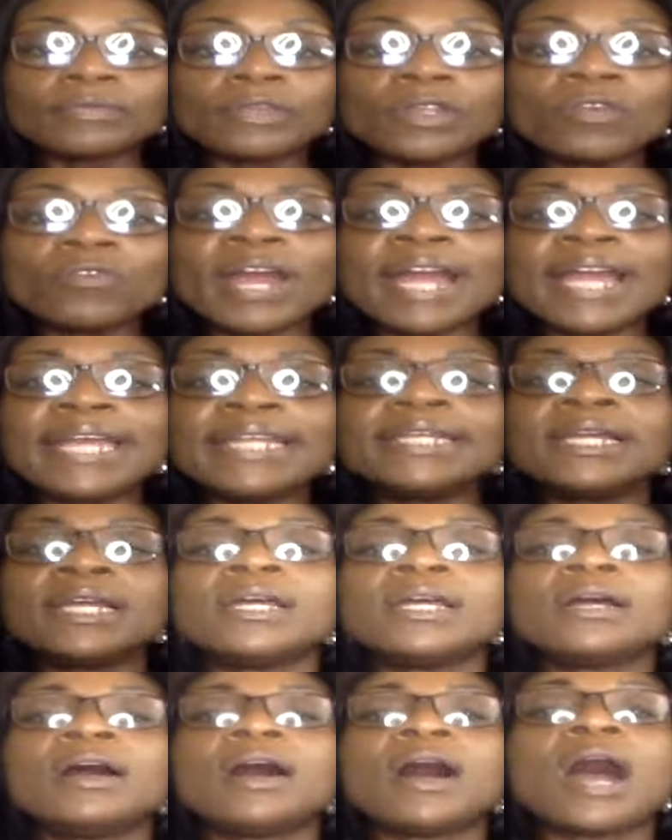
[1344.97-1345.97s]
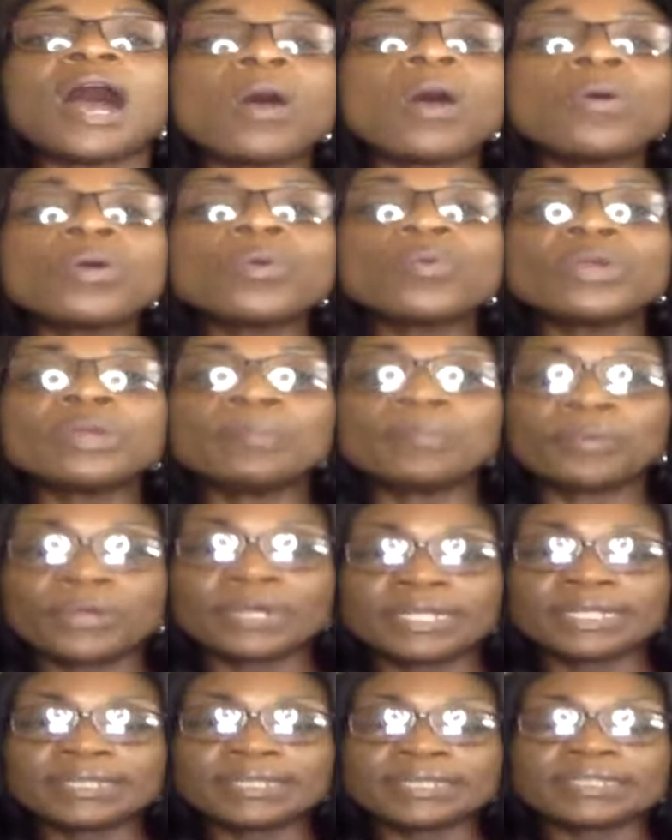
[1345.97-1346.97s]
right? How are we
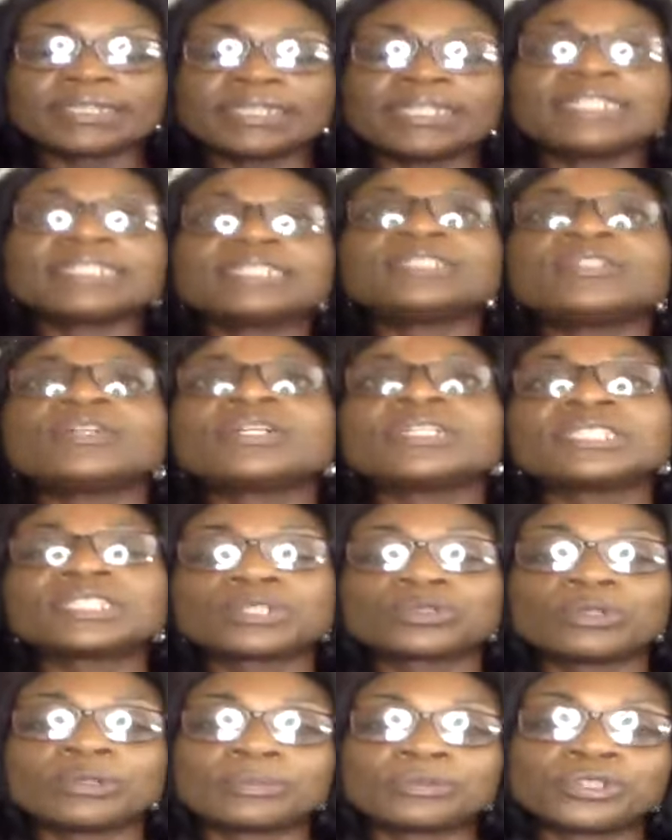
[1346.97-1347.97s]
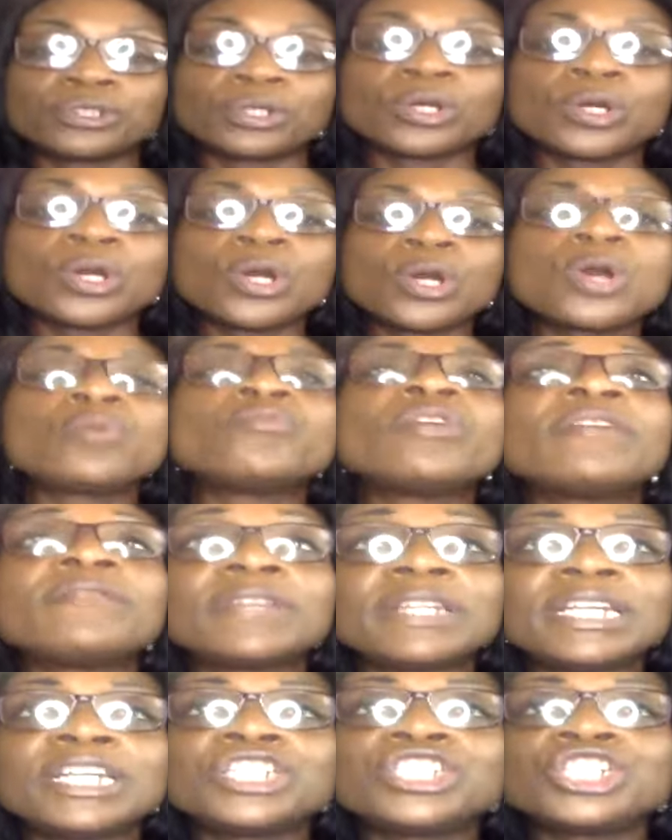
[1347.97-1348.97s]
priests? Let's look at scripture.
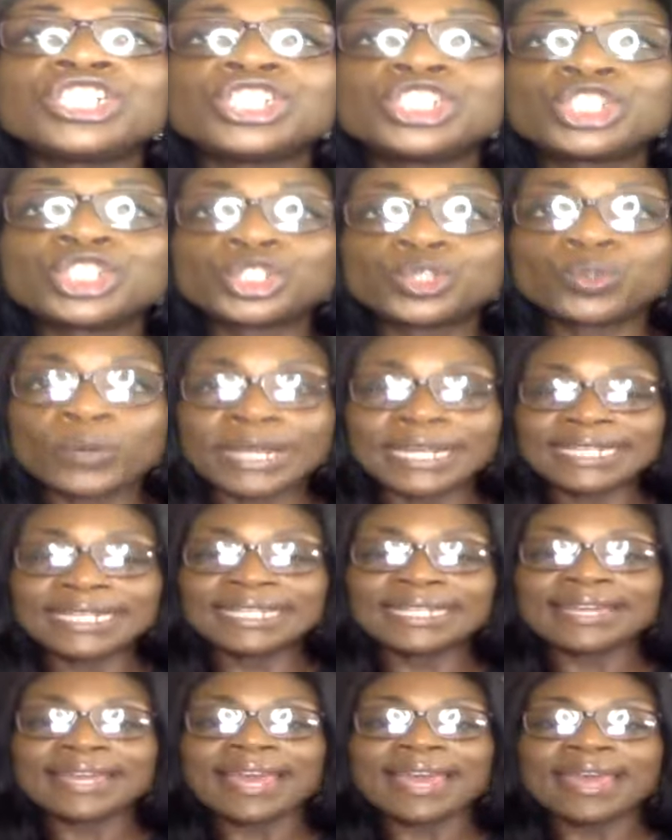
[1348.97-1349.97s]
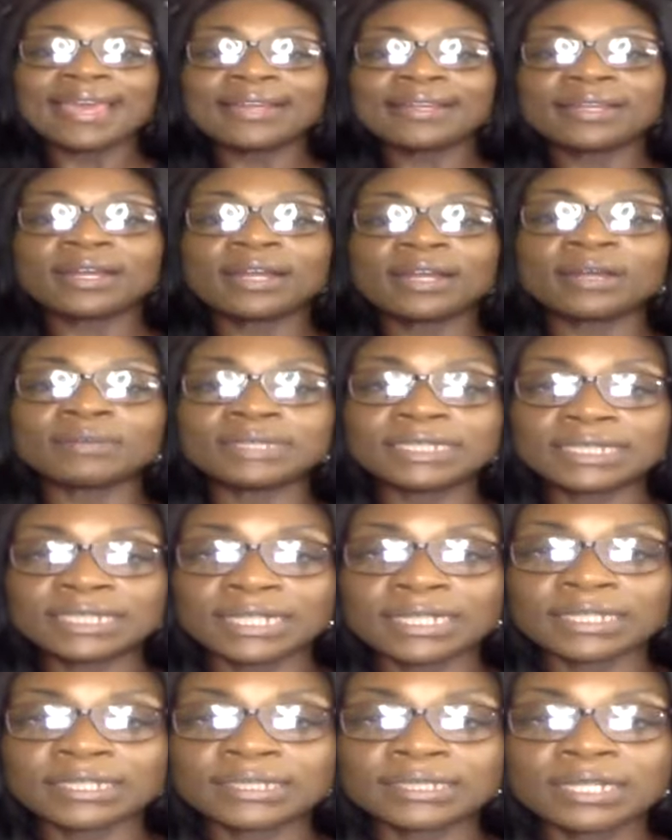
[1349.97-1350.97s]
Revelations 20 and um,
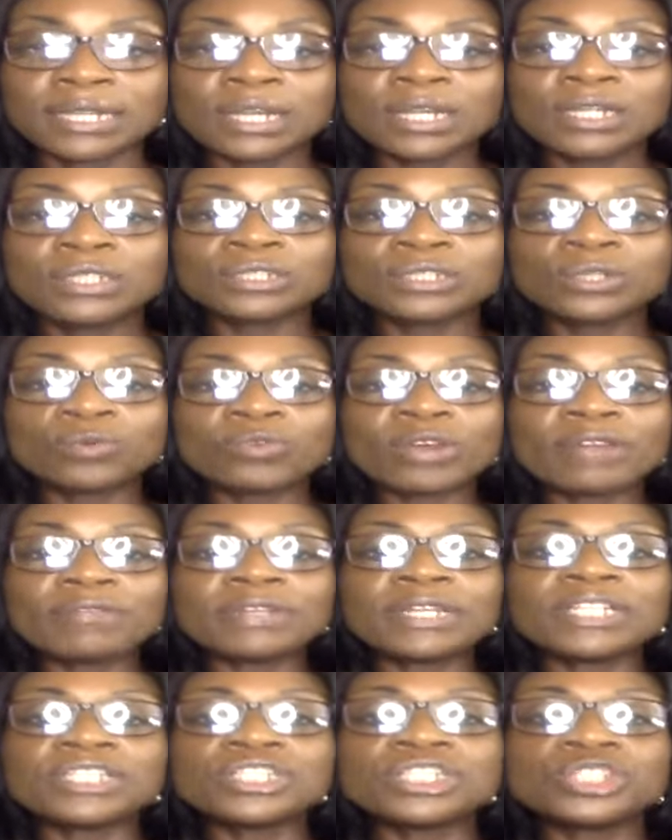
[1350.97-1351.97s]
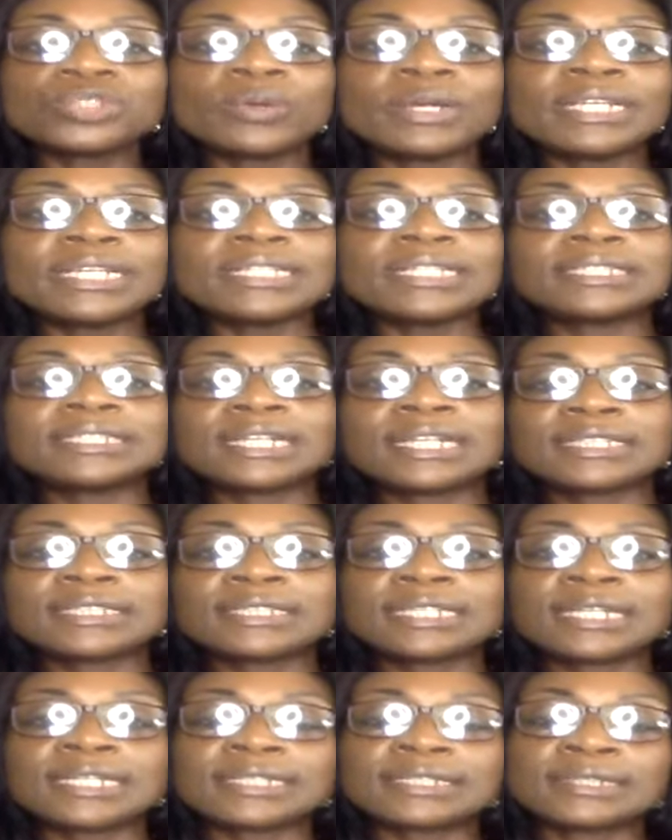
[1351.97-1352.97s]
6. So Revelation 20 and 6
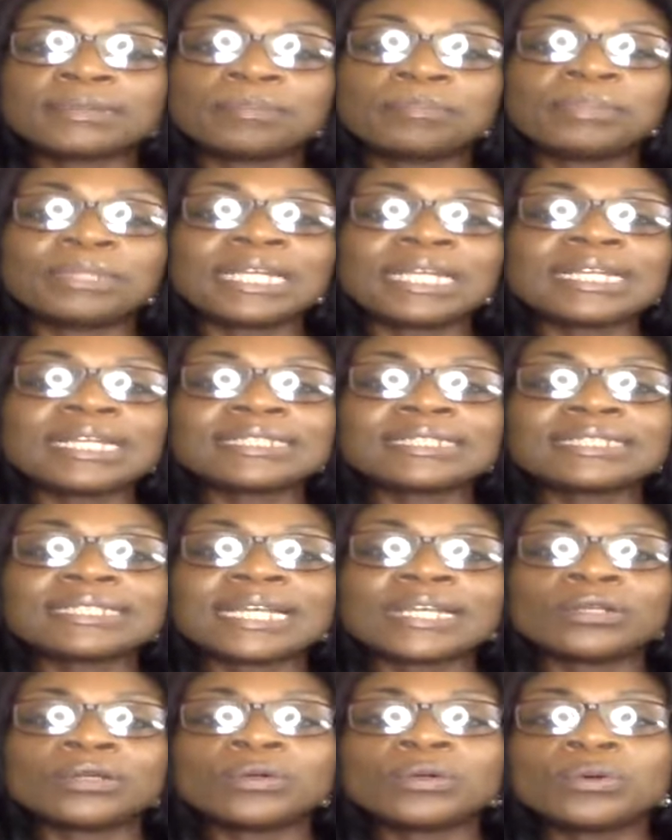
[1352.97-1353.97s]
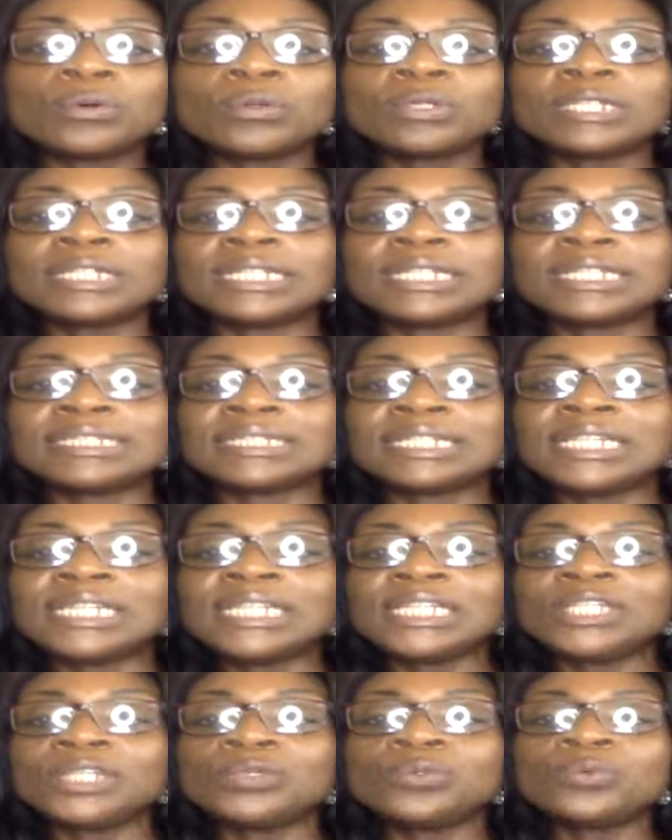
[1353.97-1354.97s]
says, Blessed and holy is
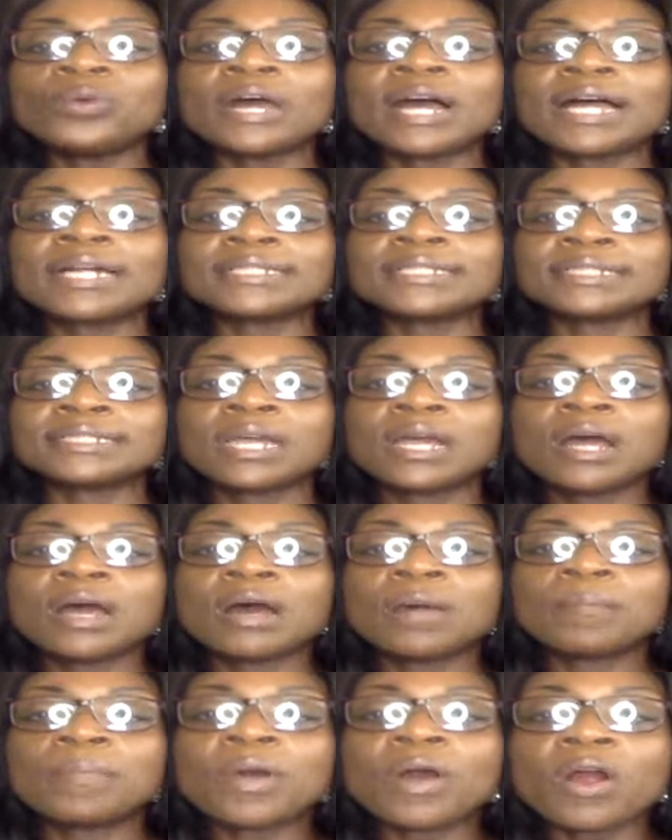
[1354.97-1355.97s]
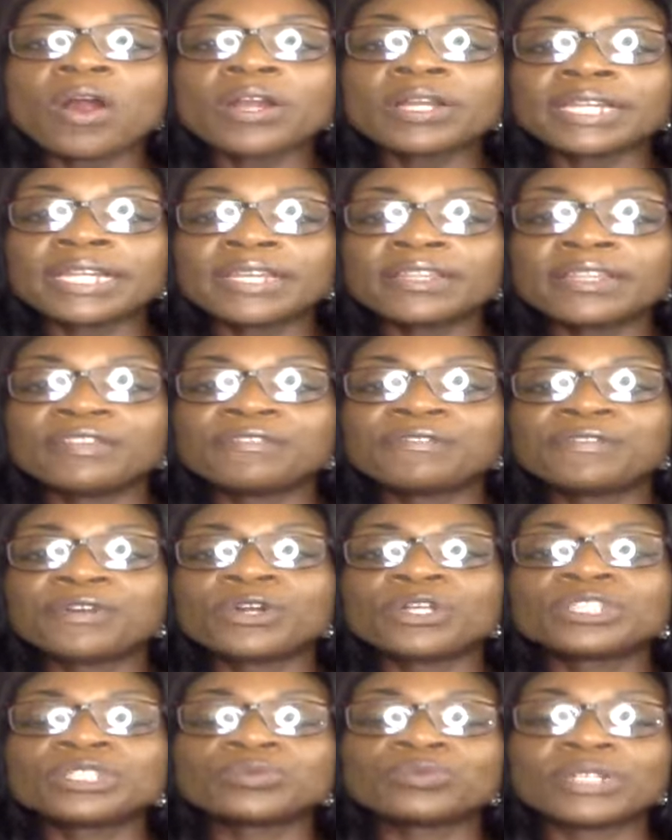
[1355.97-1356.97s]
he who has part in the
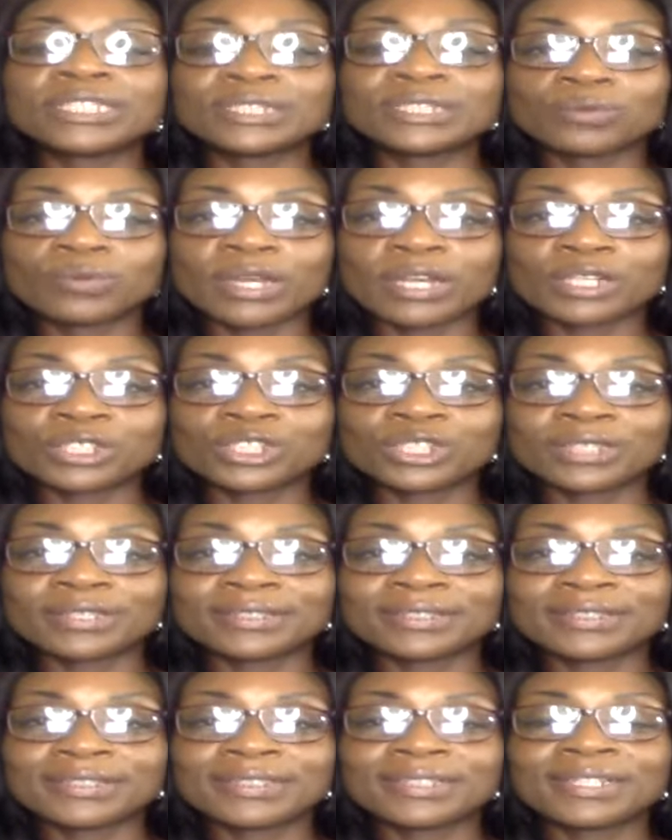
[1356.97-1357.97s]
first resurrection.